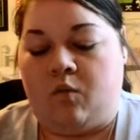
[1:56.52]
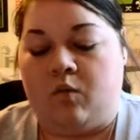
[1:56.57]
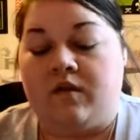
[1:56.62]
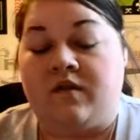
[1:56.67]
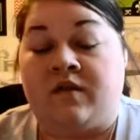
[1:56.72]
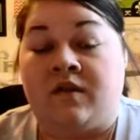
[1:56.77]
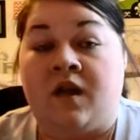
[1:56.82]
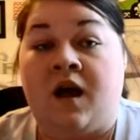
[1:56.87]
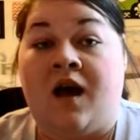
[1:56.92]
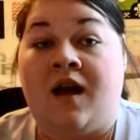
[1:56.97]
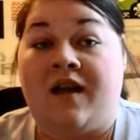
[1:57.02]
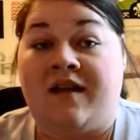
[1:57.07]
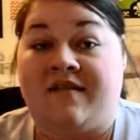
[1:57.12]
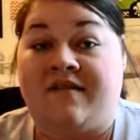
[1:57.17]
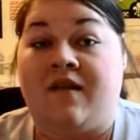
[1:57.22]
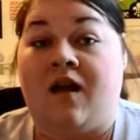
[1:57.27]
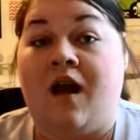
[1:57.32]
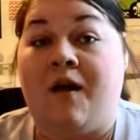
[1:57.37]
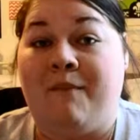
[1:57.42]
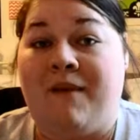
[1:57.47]
It's
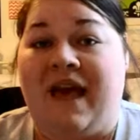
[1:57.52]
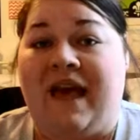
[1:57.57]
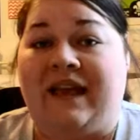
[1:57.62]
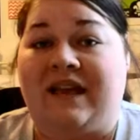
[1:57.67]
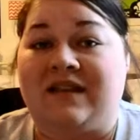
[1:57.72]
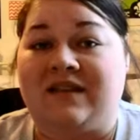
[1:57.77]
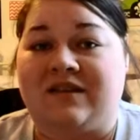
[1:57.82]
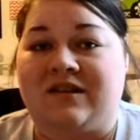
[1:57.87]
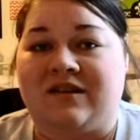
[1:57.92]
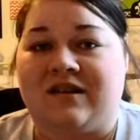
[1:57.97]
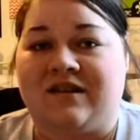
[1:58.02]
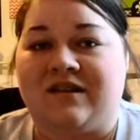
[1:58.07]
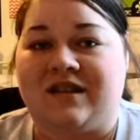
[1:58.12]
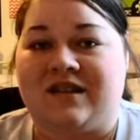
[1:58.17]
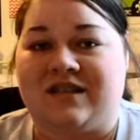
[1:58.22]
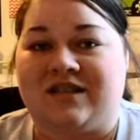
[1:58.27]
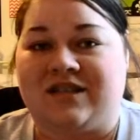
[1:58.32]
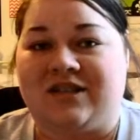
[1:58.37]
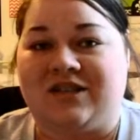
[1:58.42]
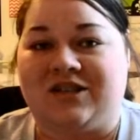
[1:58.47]
not bad considering
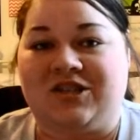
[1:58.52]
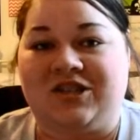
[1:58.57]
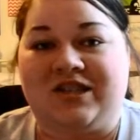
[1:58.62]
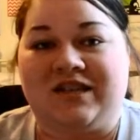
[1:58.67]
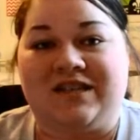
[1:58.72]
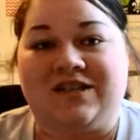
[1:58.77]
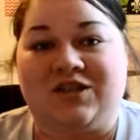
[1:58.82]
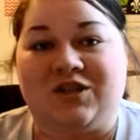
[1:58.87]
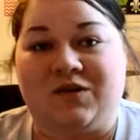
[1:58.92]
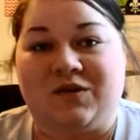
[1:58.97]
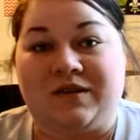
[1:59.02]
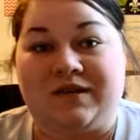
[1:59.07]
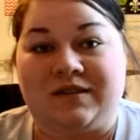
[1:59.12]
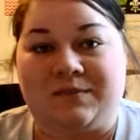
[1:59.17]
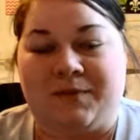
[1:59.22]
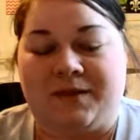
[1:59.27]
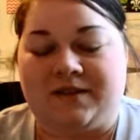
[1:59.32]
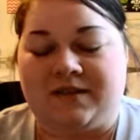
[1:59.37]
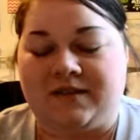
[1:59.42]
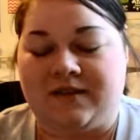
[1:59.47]
the surgery is so
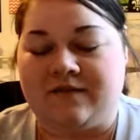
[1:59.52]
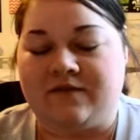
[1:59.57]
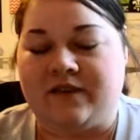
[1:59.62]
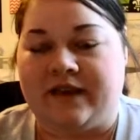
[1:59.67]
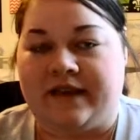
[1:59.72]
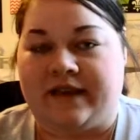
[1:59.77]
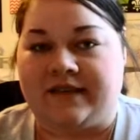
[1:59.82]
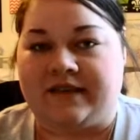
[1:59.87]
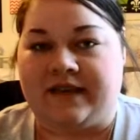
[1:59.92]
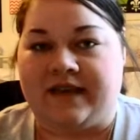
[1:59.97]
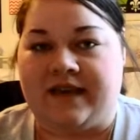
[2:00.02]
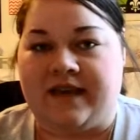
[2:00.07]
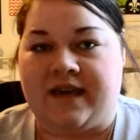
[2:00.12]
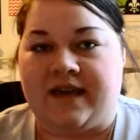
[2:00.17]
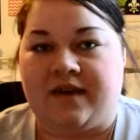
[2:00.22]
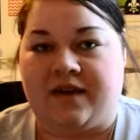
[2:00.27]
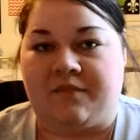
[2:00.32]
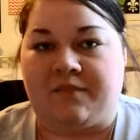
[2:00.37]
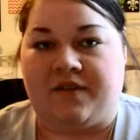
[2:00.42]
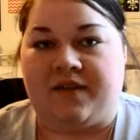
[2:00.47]
expensive, so I guess I
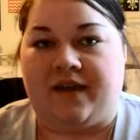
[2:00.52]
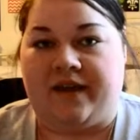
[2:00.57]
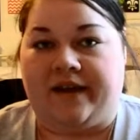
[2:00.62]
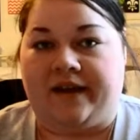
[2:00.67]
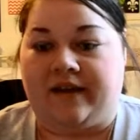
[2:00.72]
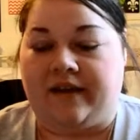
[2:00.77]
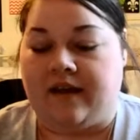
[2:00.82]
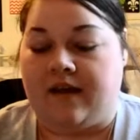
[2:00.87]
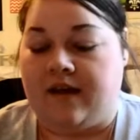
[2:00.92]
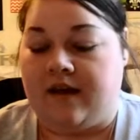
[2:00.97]
can't complain.